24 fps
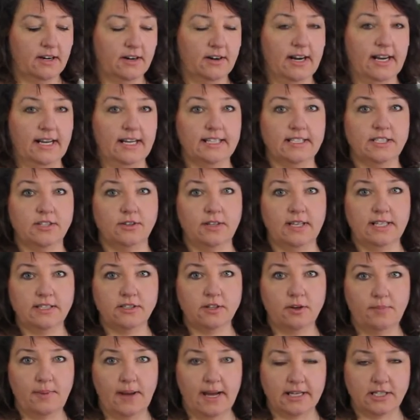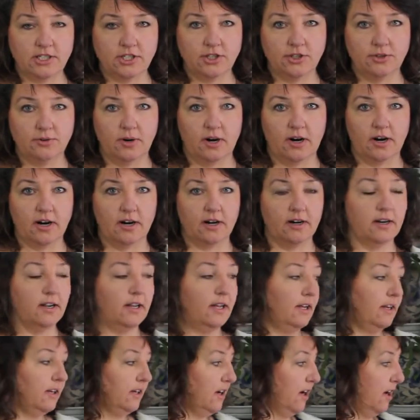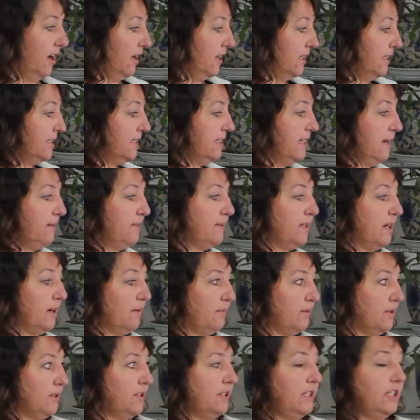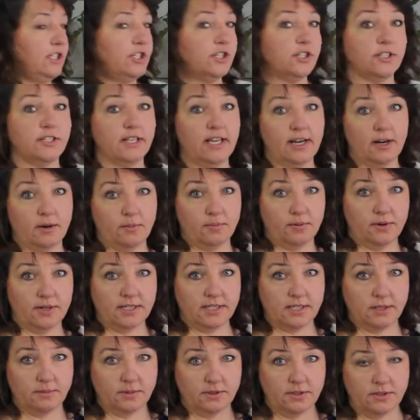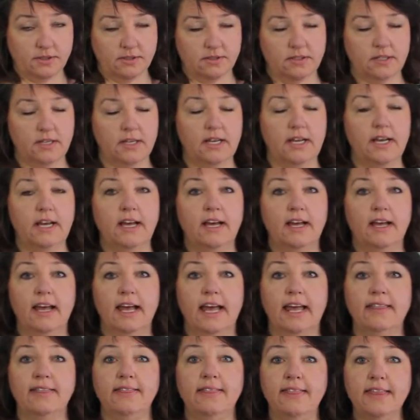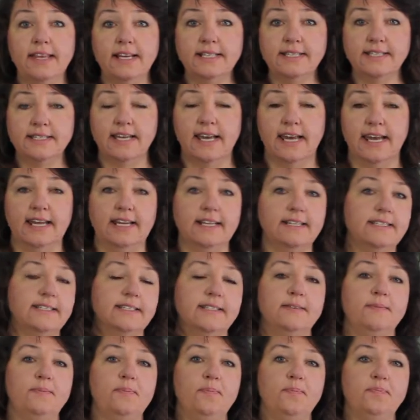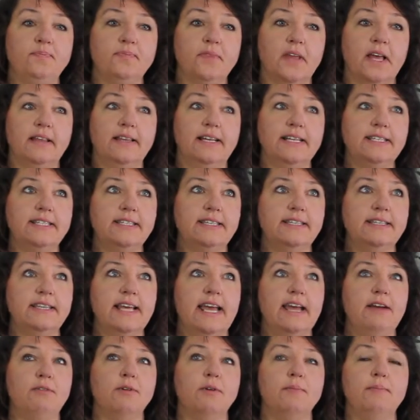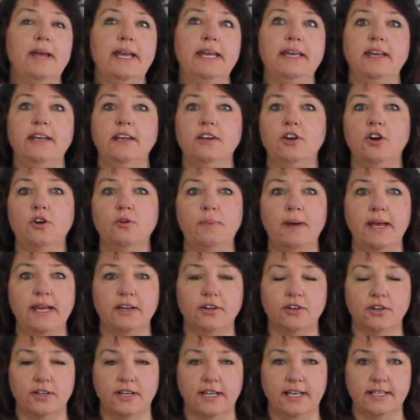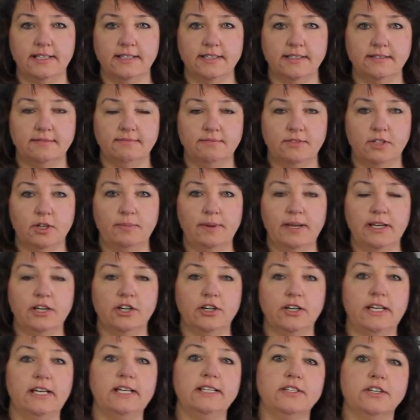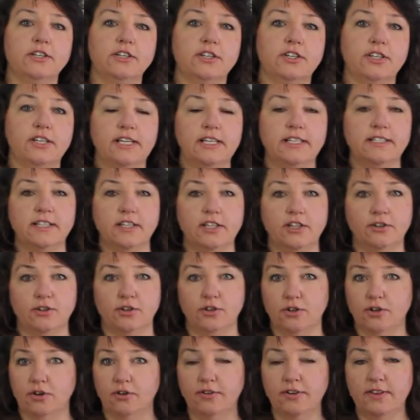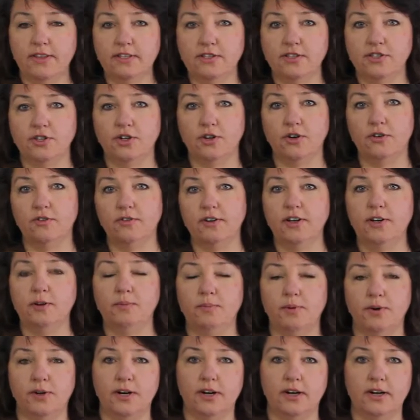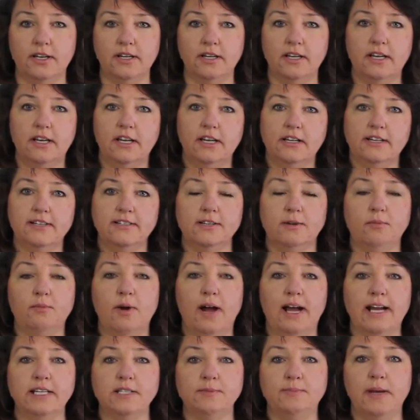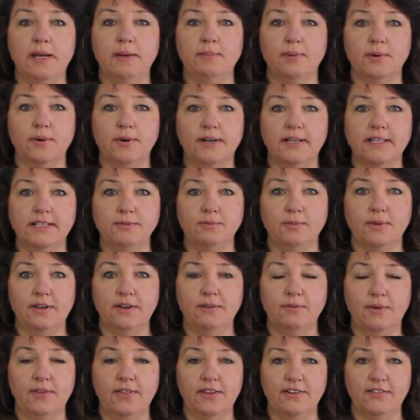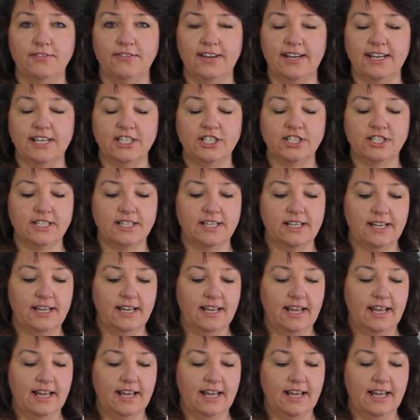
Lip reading: All right, let's go back to our concepts, our procedures, and our principles. In this case, let's say we're making no-bake cookies. No-bake cookies are cookies that you cook over the stove and you put on some wax paper and when they're finished.